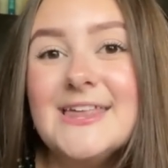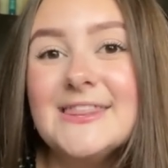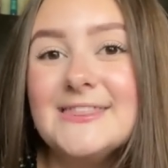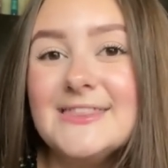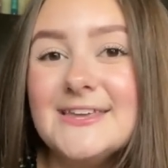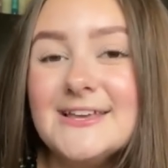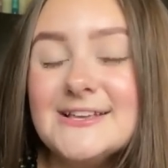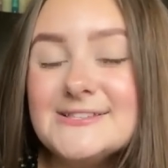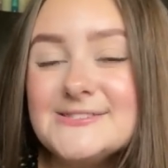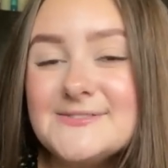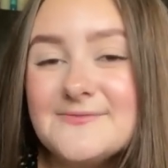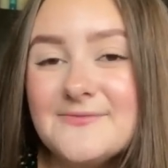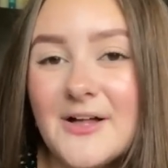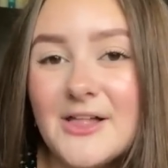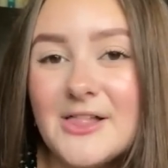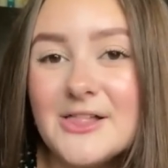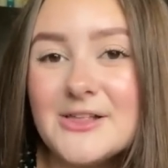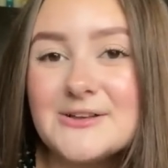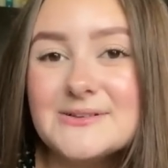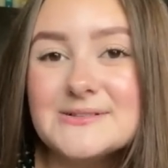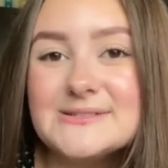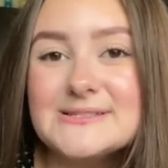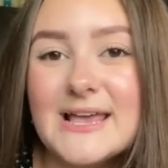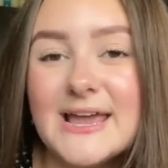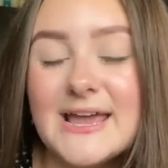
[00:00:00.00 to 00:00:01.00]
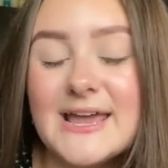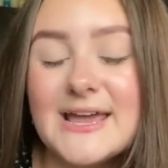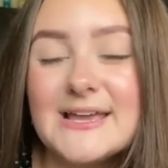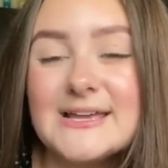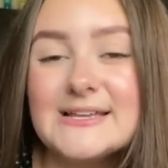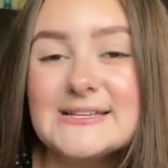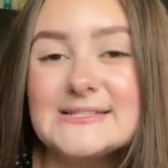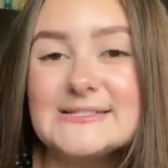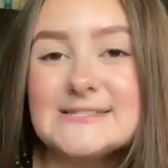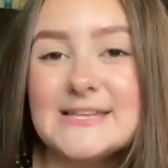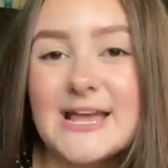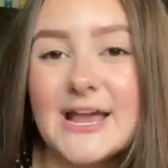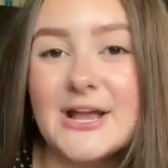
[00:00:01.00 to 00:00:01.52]
This follows
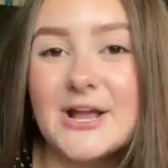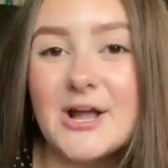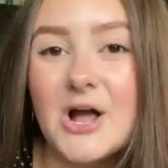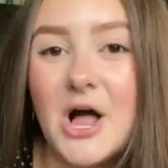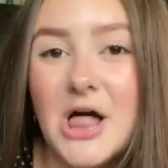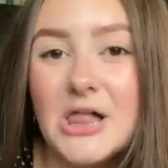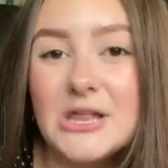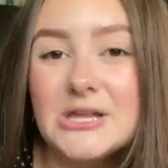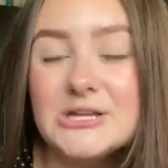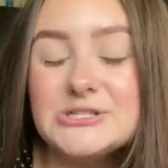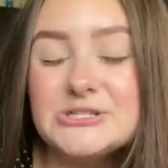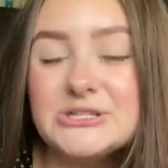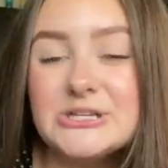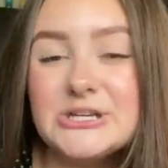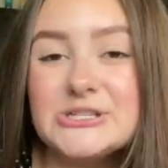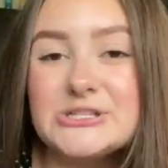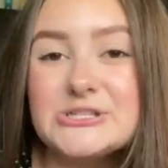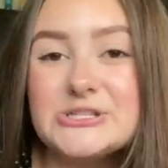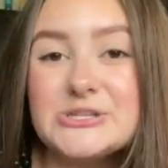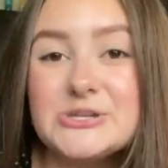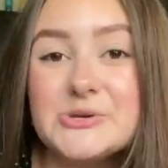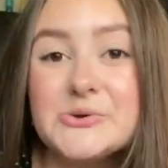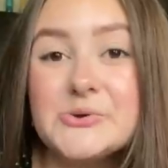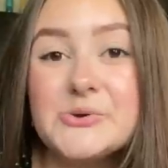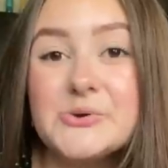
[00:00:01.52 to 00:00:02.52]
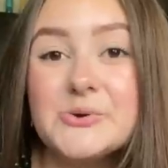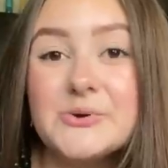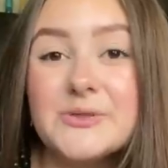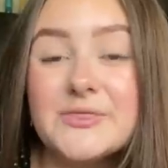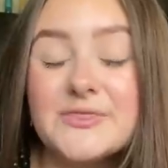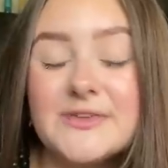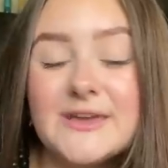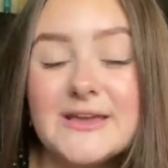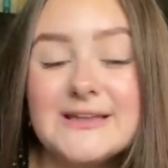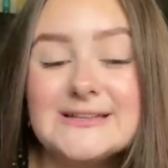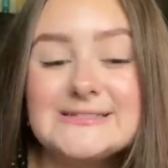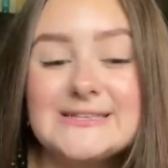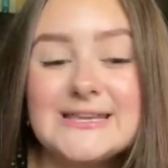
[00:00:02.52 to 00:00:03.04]
a psychologist who
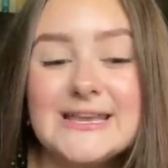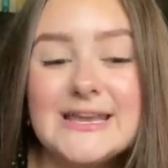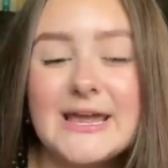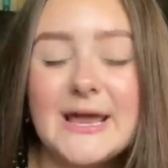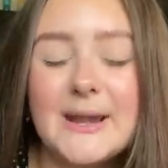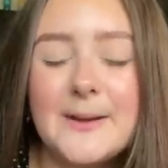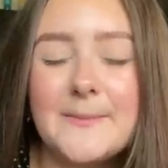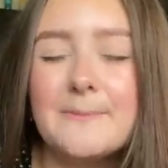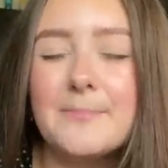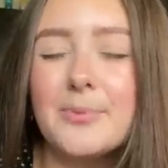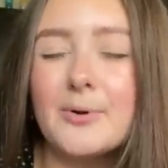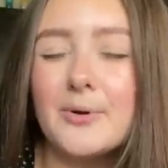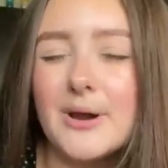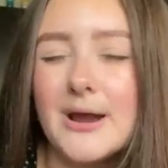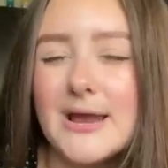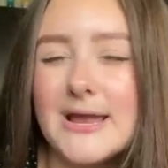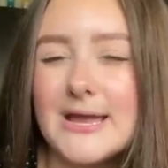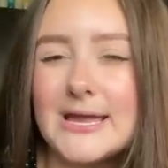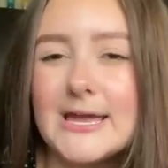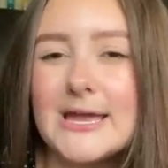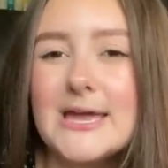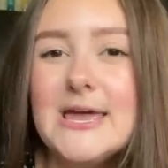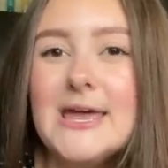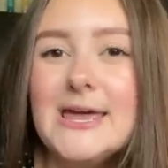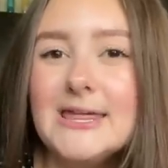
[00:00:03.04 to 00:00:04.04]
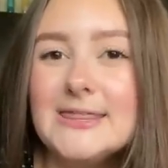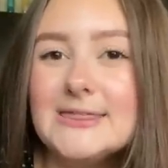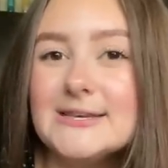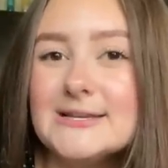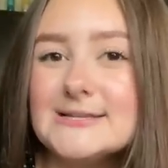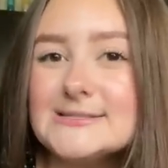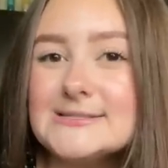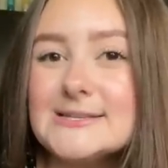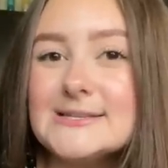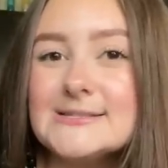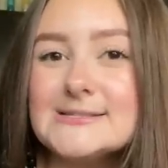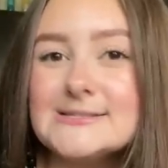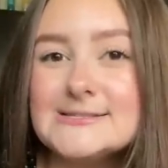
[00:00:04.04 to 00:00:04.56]
thinks he can break
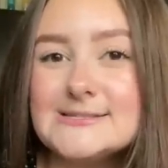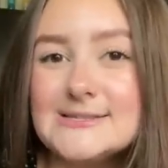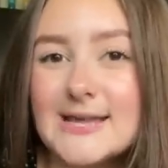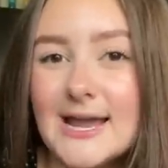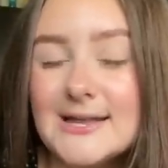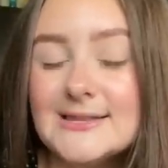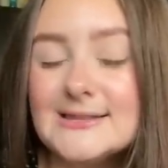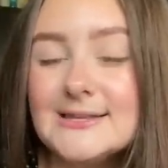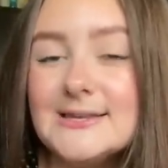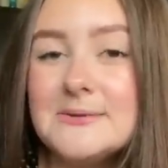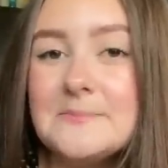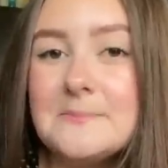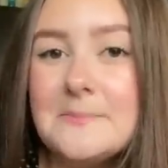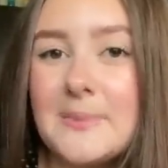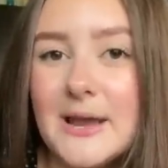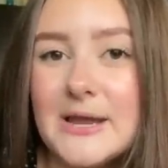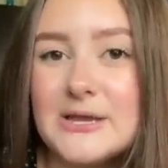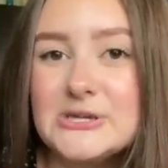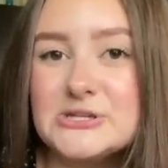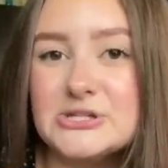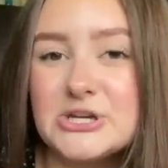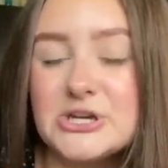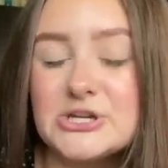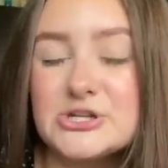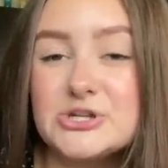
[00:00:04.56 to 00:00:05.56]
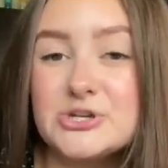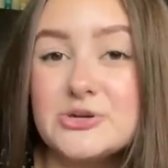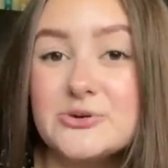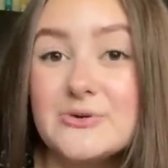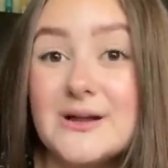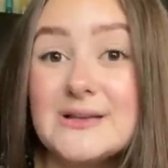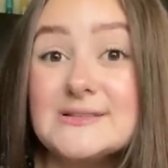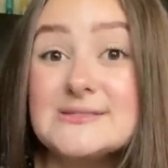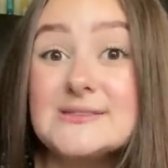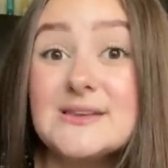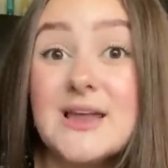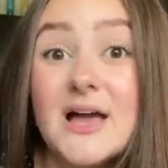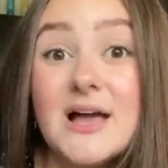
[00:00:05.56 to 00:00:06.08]
this silent patient who
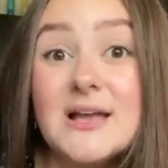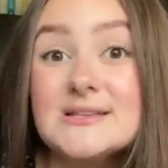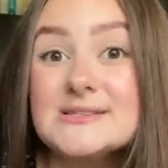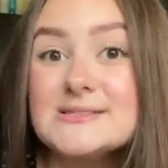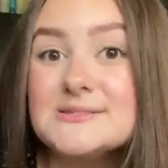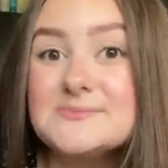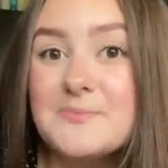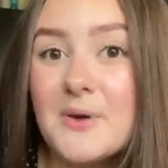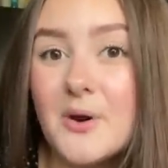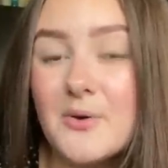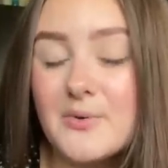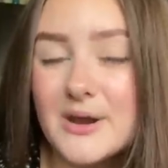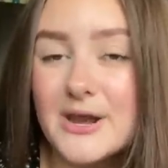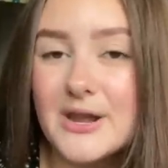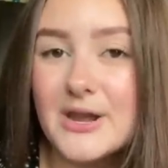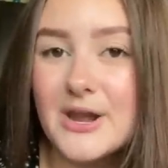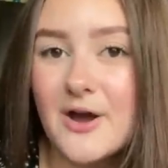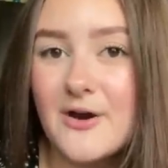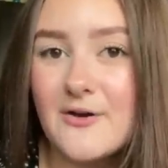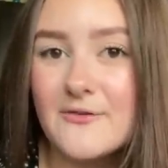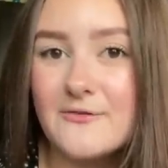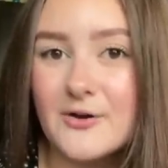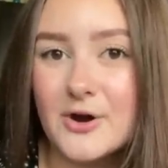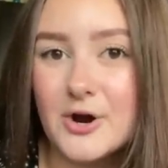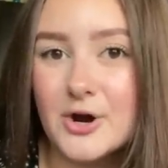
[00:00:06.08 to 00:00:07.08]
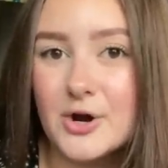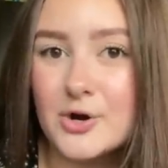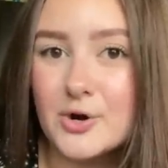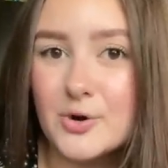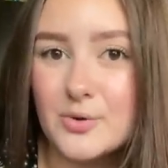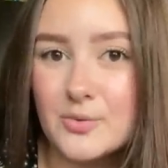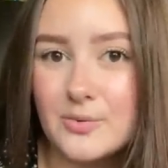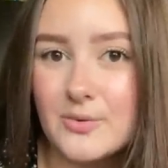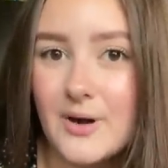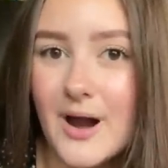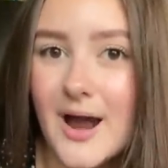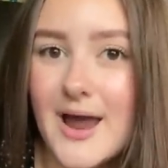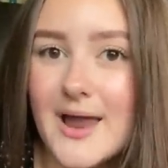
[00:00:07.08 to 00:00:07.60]
has not spoken of her
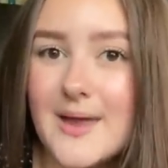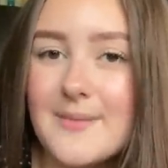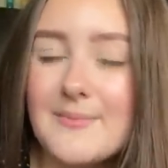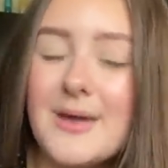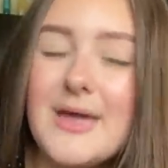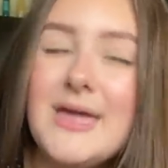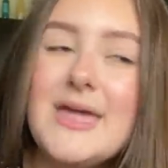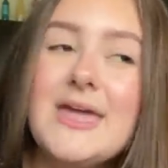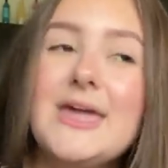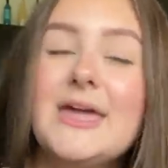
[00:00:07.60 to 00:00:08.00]
crime